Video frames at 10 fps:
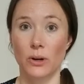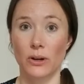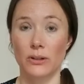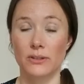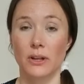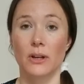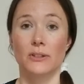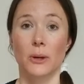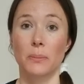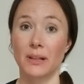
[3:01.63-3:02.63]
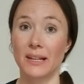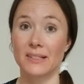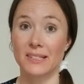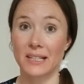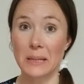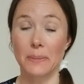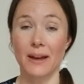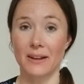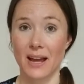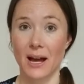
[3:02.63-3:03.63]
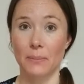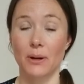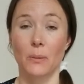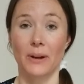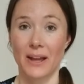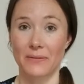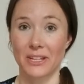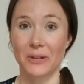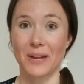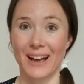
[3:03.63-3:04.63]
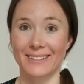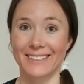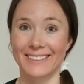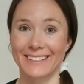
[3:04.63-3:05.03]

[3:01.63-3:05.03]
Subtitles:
worse, so please sleep and nap whenever you can.